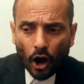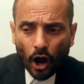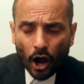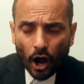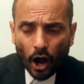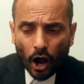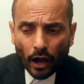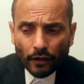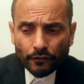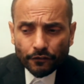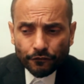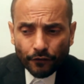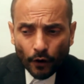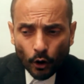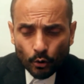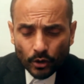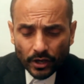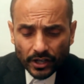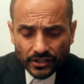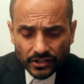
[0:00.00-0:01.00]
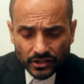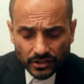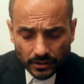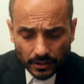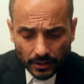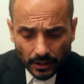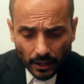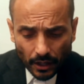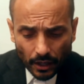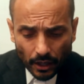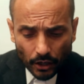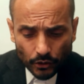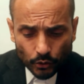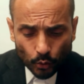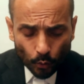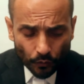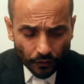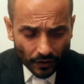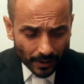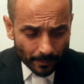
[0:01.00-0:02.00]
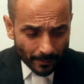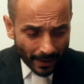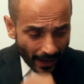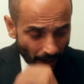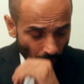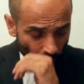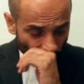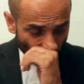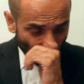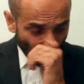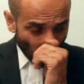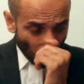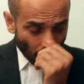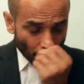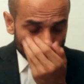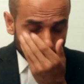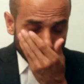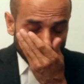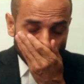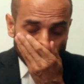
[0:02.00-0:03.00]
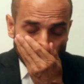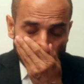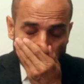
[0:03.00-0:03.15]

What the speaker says: I've focused an awful amount on